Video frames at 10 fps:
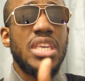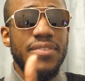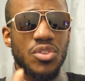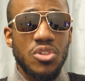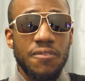we
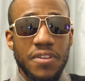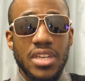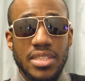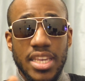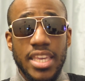gave it to
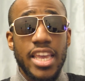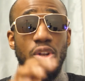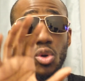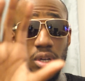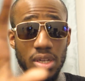defenders and say, here,
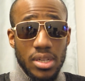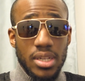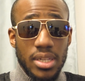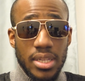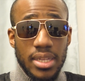look,
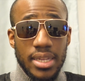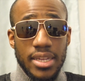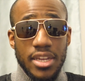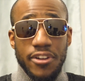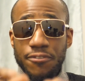
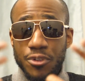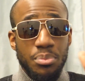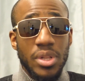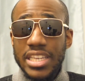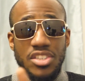
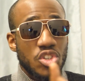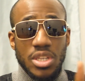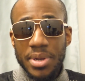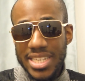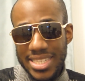football isn't just
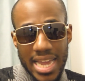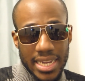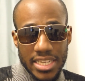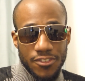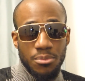about
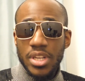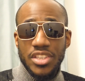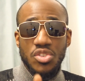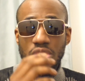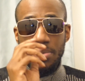attackers. Football
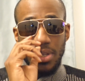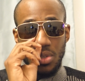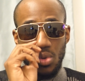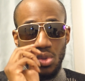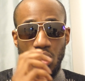isn't just
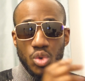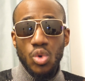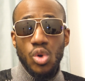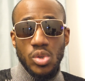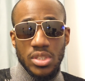about those
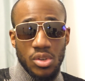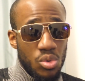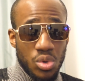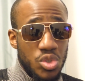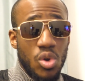
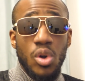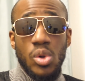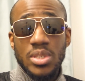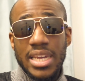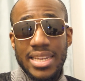who score
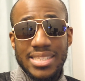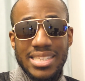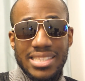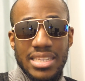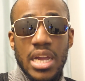goals and
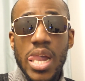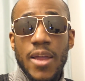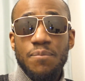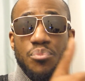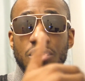assists,
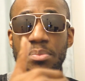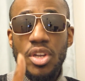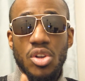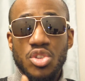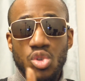
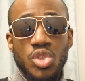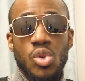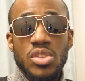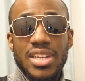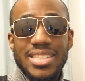because those
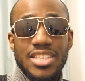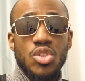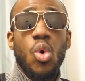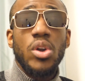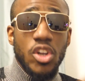goals and
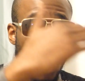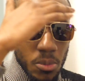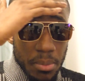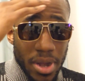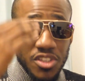assists only
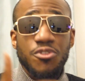come about